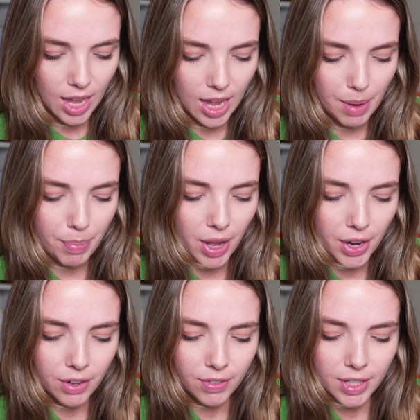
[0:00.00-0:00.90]
uh, but
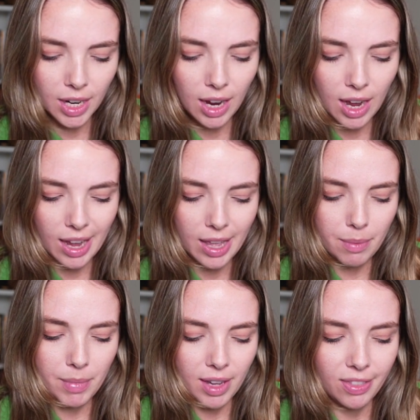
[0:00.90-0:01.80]
over
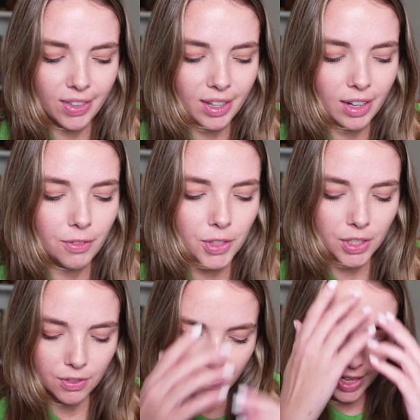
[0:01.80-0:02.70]
time I think I've
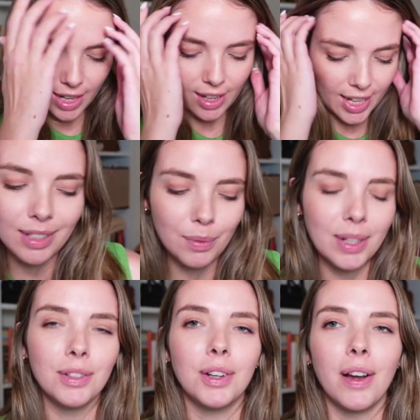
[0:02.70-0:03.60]
just realised
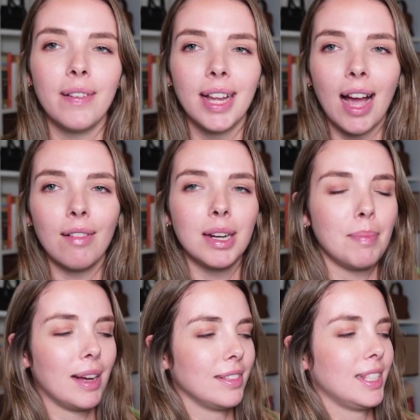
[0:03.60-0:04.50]
when you're going out and
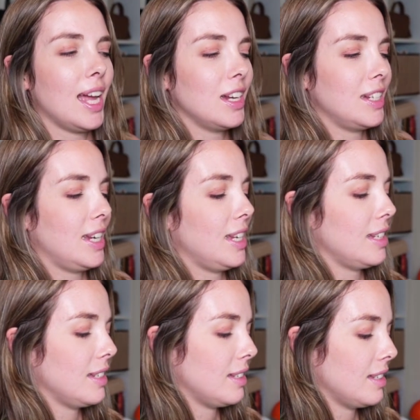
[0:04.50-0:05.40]
about
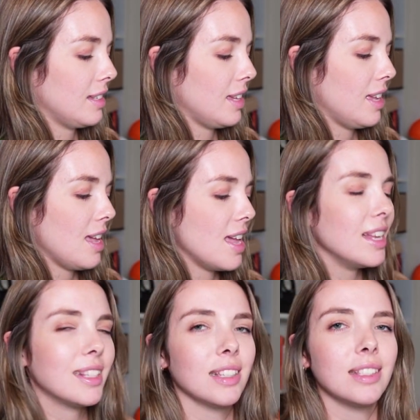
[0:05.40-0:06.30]
sketching,
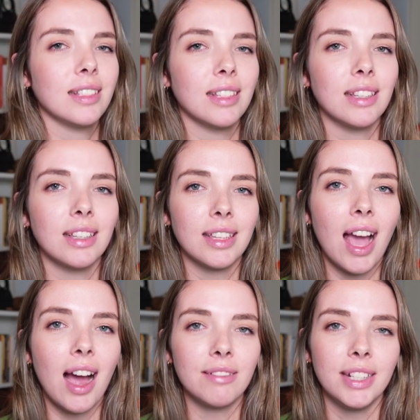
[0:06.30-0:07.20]
it doesn't
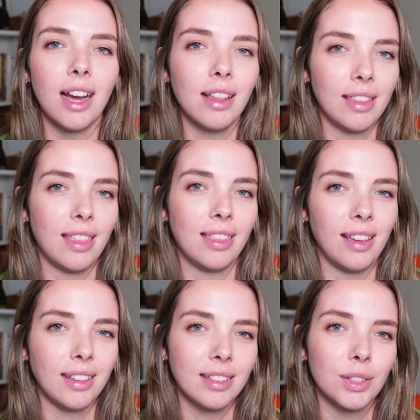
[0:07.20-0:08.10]
carry other
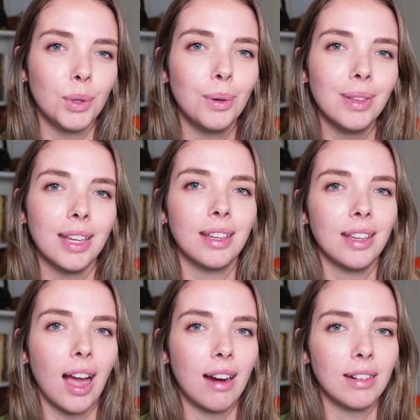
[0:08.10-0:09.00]
things. All it can
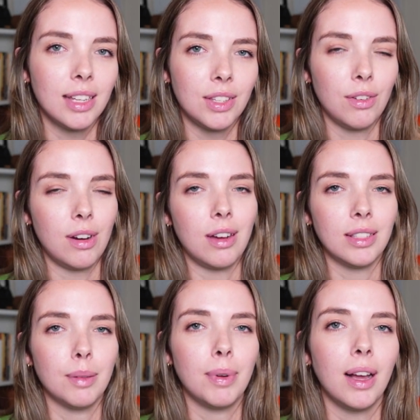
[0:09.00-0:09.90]
carry is your
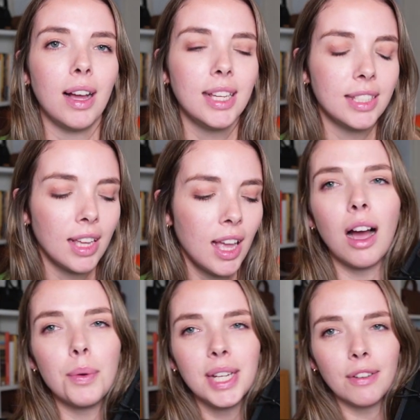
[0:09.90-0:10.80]
art supplies.
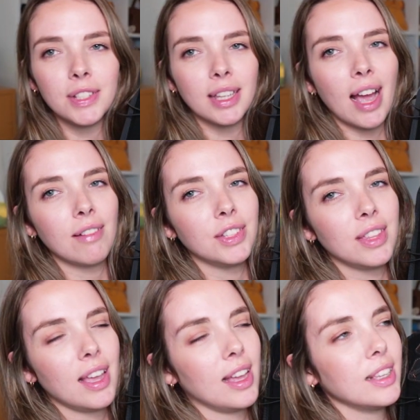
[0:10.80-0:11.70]
I would have to carry
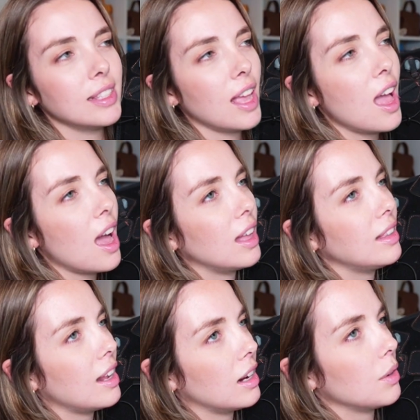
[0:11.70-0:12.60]
this, and
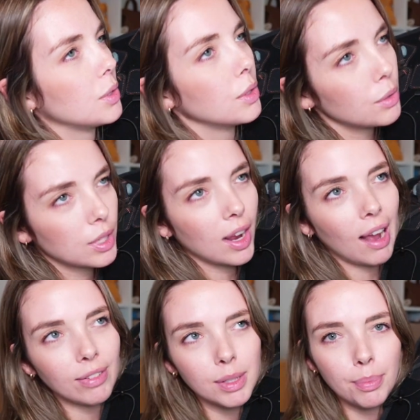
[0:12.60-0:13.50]
then I would also
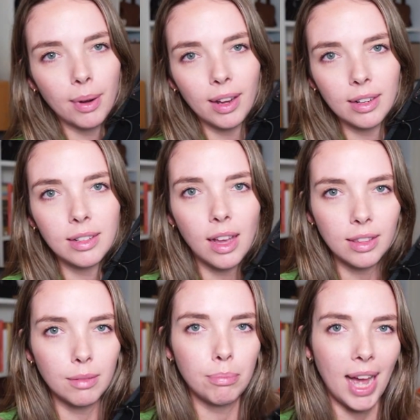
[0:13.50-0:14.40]
have to bring
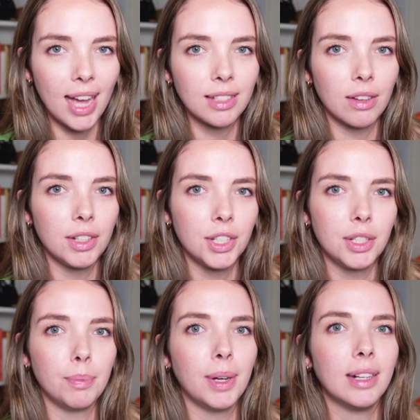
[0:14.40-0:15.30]
another bag. So I used
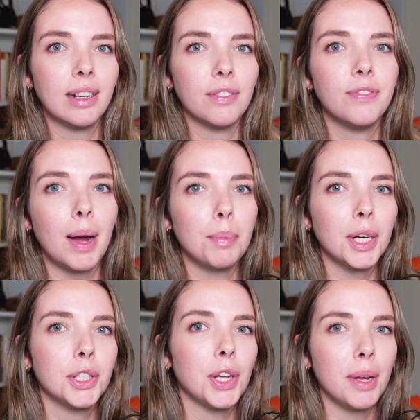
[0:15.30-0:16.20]
to bring like a
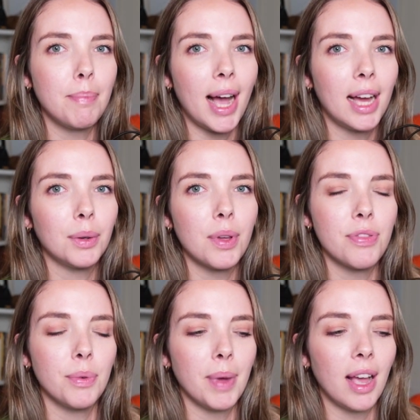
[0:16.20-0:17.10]
fabric tote bag
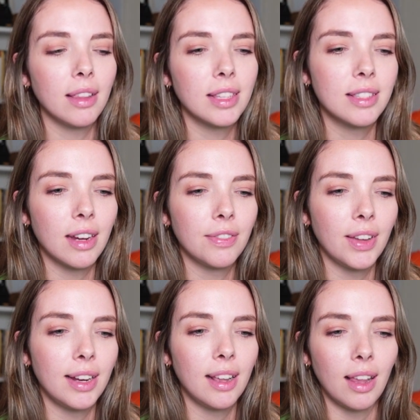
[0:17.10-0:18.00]
with all my other stuff
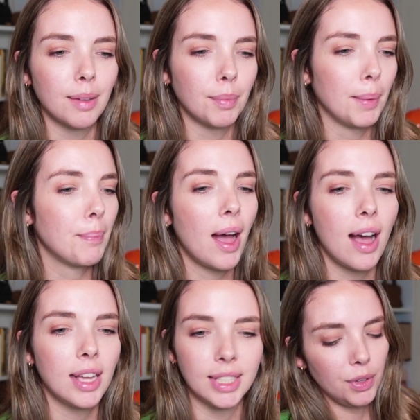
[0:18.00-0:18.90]
in it, like my
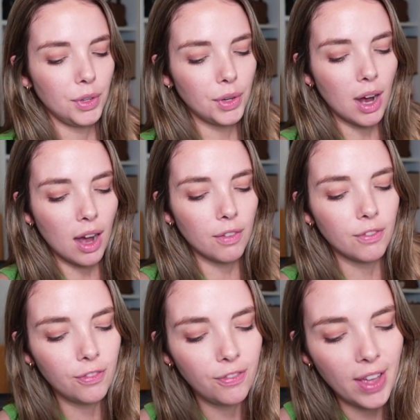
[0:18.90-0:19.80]
purse. You can't
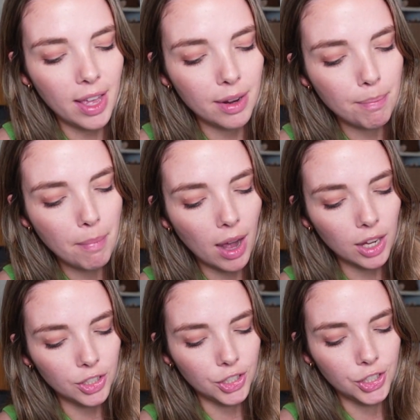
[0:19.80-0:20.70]
fit
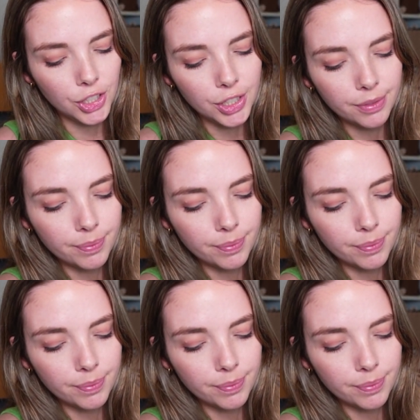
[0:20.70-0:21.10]
much